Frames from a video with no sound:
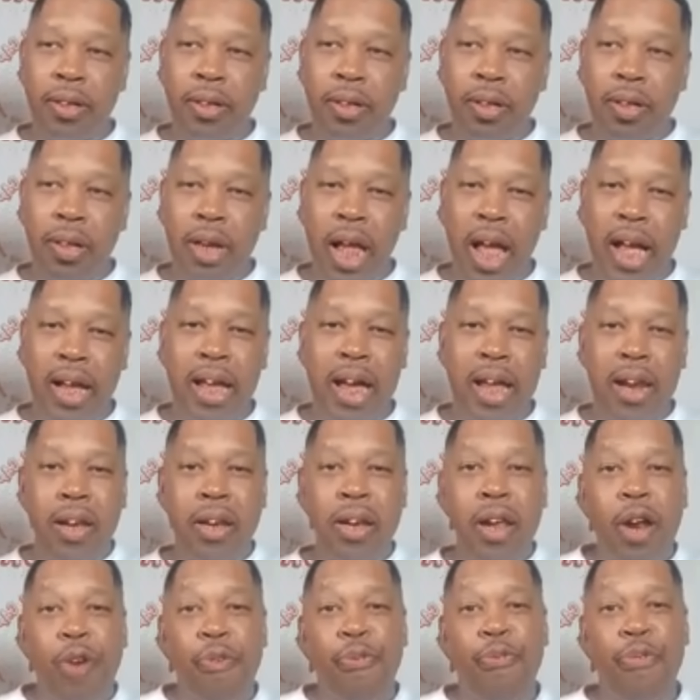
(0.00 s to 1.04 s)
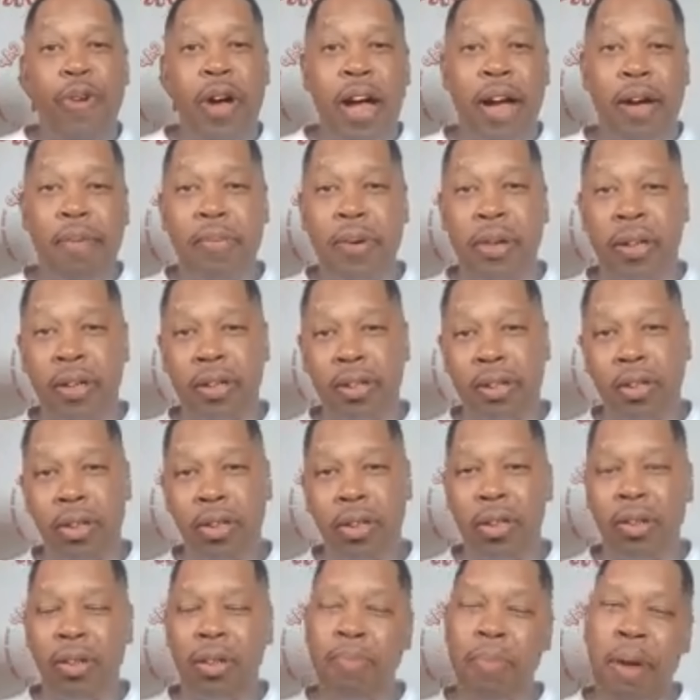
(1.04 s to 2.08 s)
I got another 5 minutes.
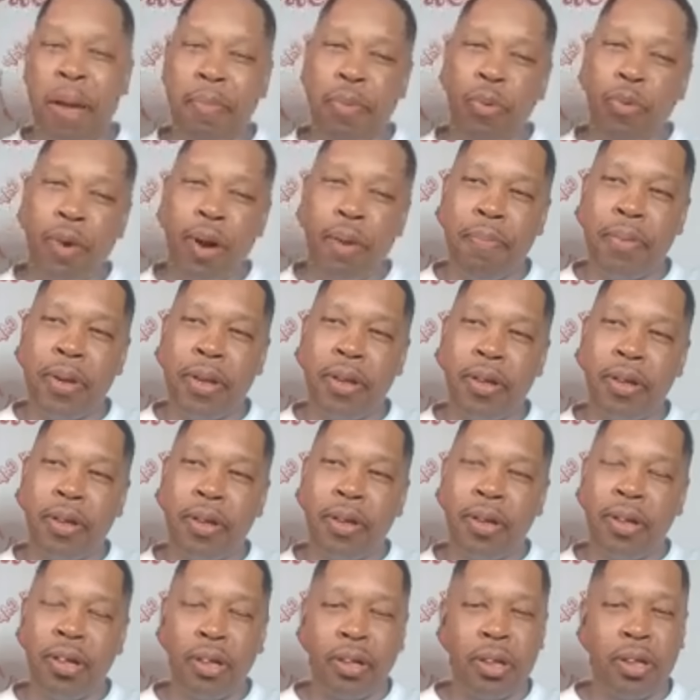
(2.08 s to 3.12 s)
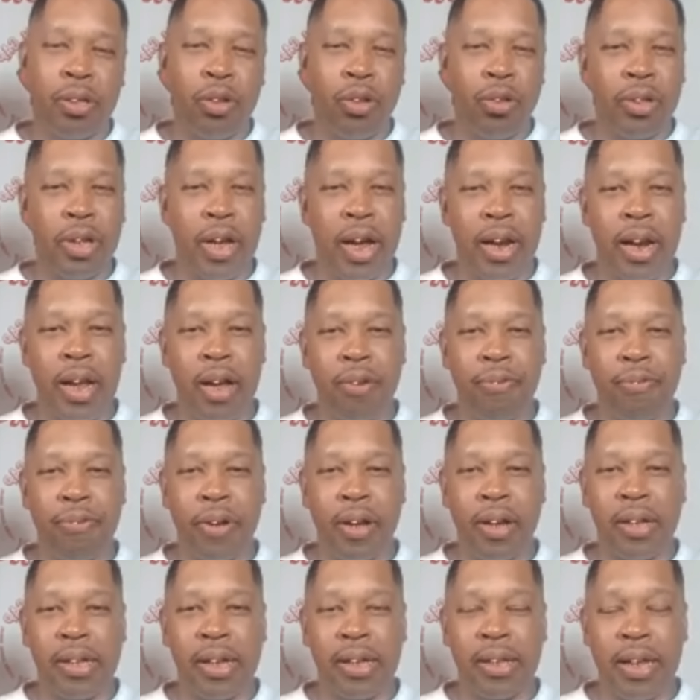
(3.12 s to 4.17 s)
Well, it might be 1 minute because this is going to die down
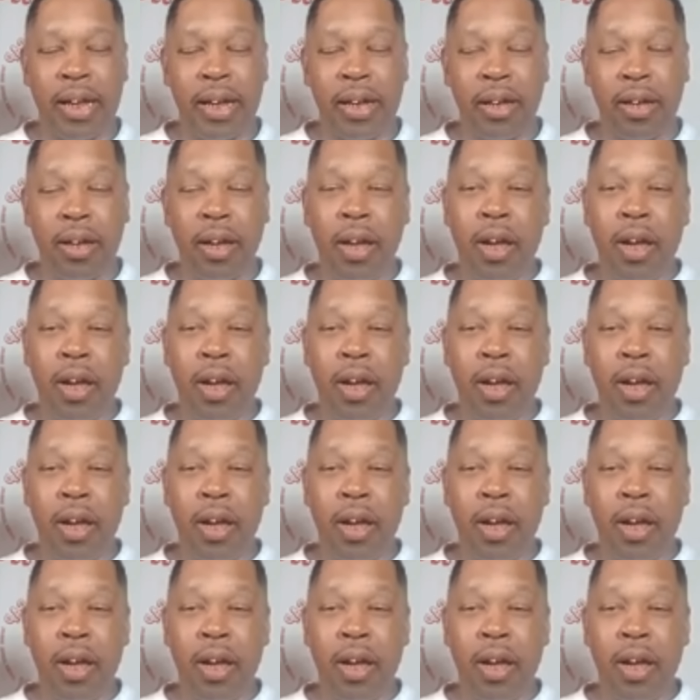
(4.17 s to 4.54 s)
fast, I think.